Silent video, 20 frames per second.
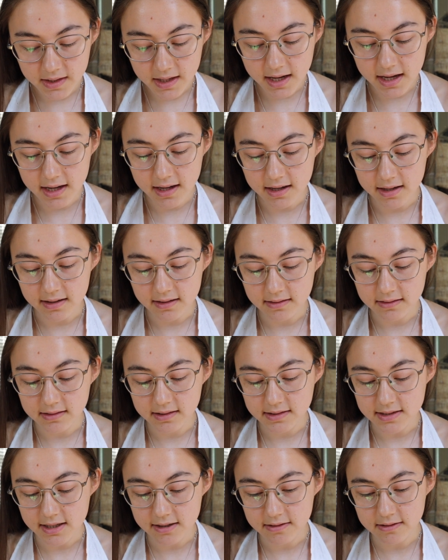and
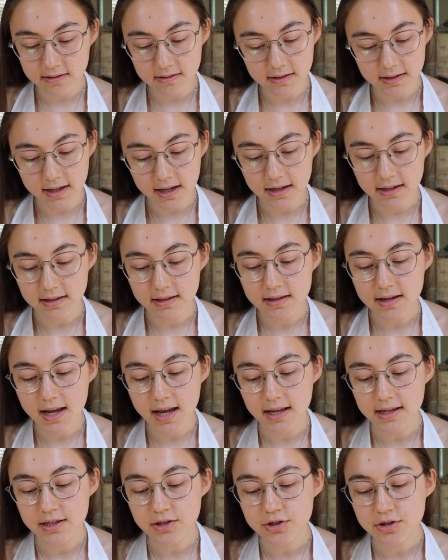click download again.
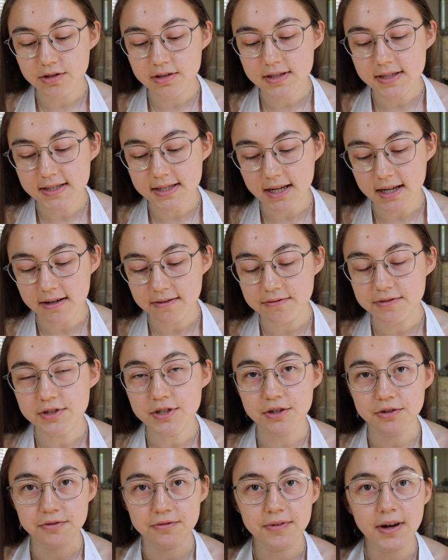And it should save
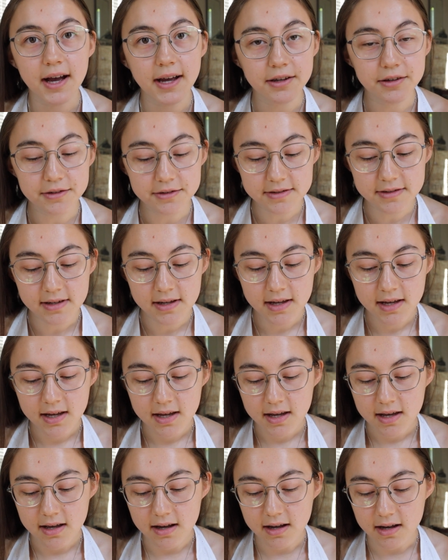to your files.
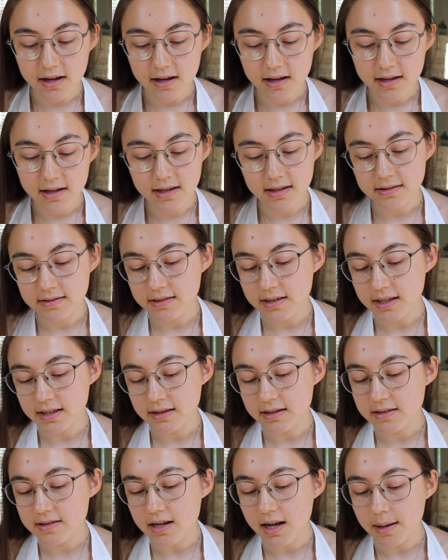Uh, and in
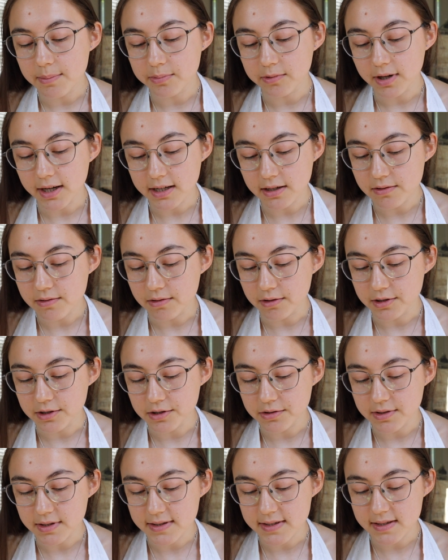the top right corner,
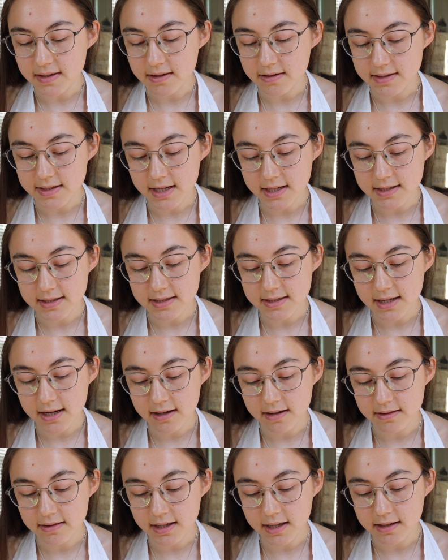you can see there's that,
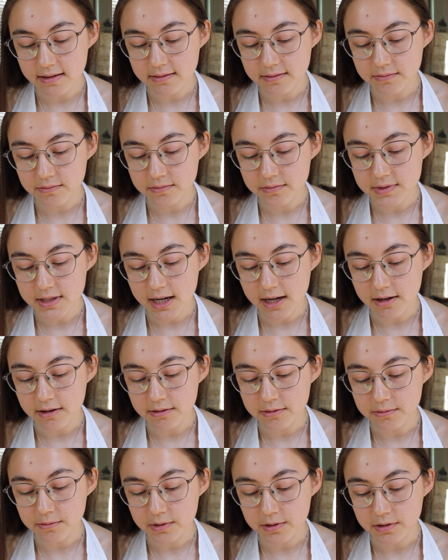that
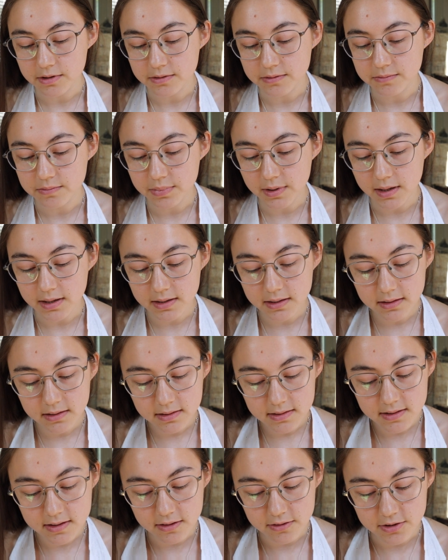downward
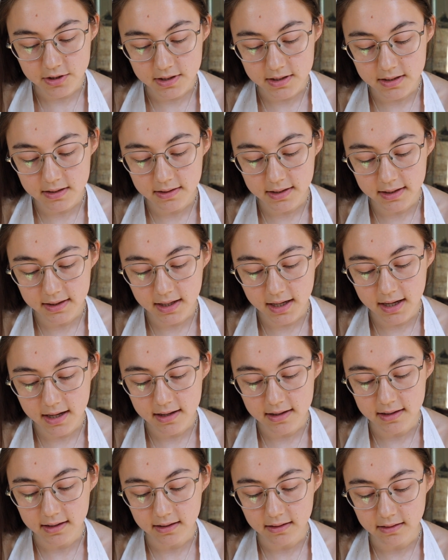button. So just click
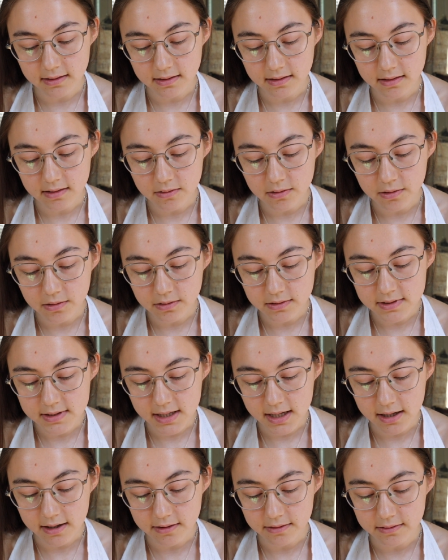that and then hold
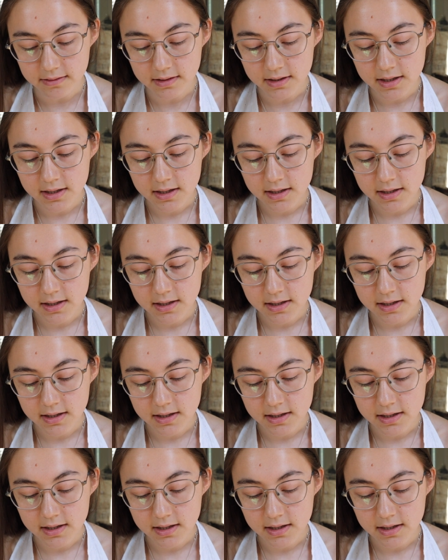down